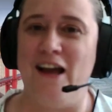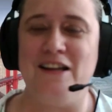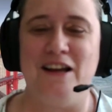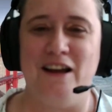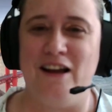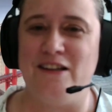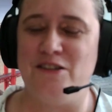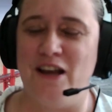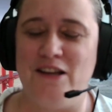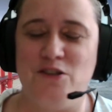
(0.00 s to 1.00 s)

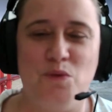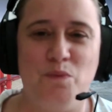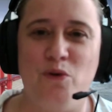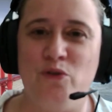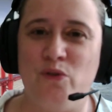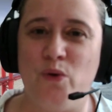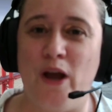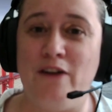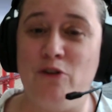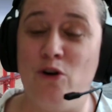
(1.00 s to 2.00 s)
I suppose we
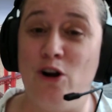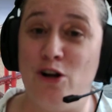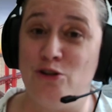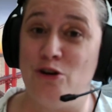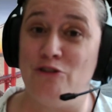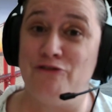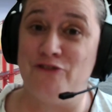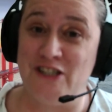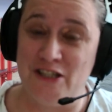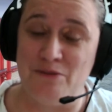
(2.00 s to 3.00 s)
have a lot of
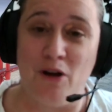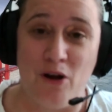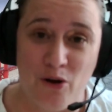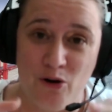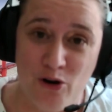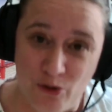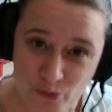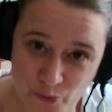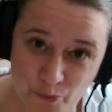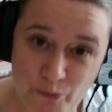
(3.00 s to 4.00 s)
team, a
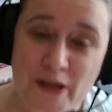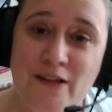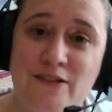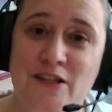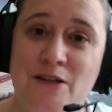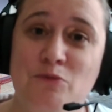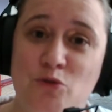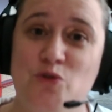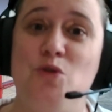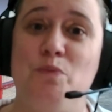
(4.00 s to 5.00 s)
big team
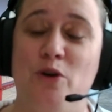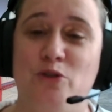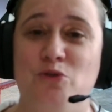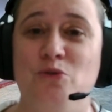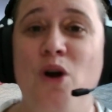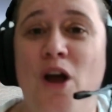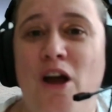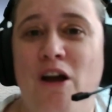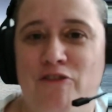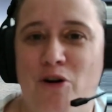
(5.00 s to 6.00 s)
to support you
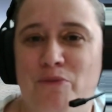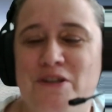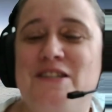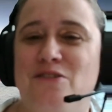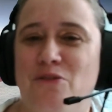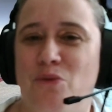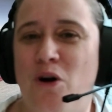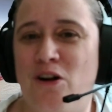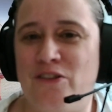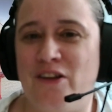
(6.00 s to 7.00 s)
for Miss
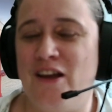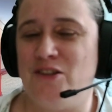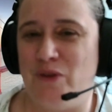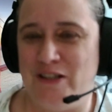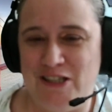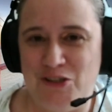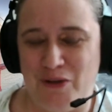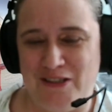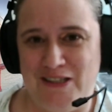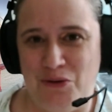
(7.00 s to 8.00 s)
World
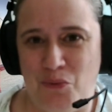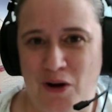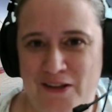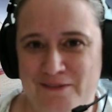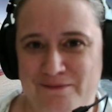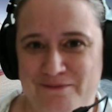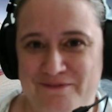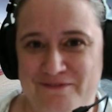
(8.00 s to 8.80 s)
2021.